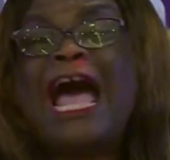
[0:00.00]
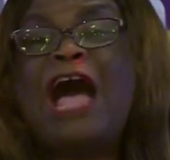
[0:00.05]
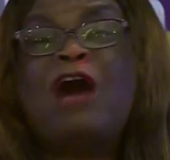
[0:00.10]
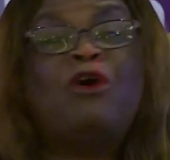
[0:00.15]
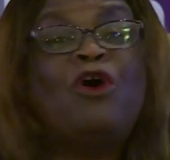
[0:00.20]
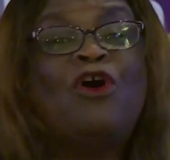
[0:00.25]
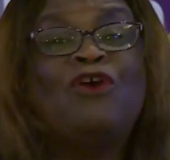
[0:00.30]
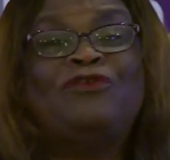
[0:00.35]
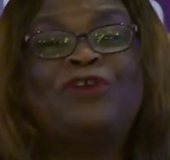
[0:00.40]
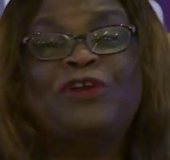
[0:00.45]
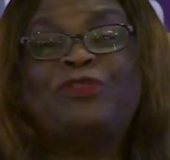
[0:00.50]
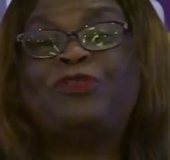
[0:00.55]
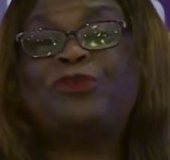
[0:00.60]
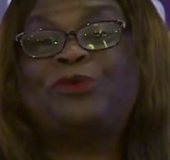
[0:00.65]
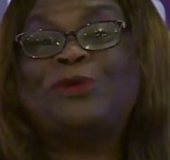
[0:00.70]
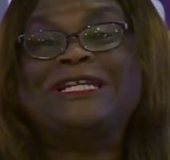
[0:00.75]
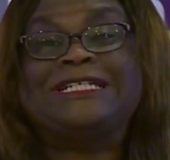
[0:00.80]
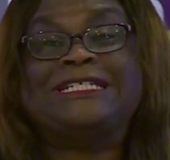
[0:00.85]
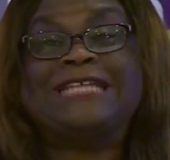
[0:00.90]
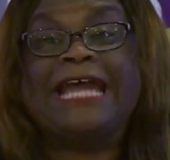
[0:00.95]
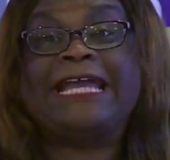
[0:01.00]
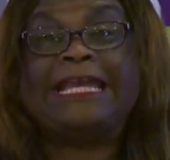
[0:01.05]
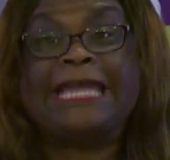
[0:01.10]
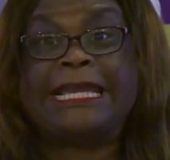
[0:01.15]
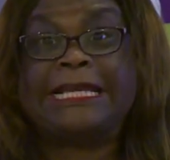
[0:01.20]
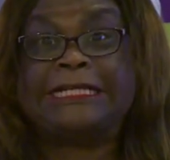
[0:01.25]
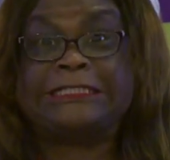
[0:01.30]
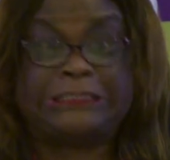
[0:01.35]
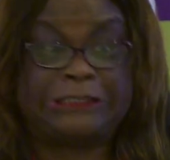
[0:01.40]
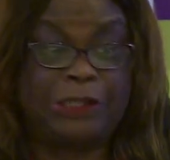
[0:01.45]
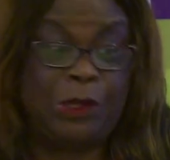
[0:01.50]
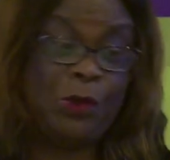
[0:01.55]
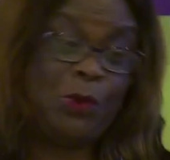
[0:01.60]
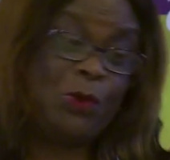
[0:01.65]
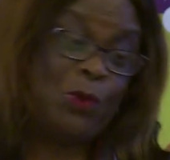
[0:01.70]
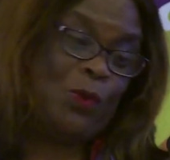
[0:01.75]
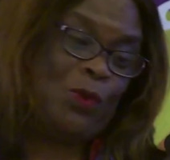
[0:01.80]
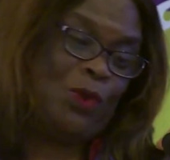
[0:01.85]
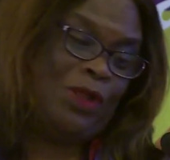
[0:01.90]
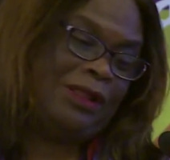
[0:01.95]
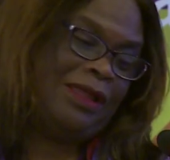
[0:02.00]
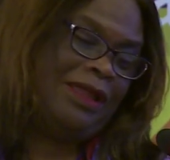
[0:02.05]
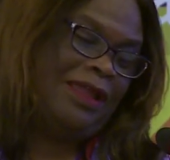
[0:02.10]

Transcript: now over 3 decades old.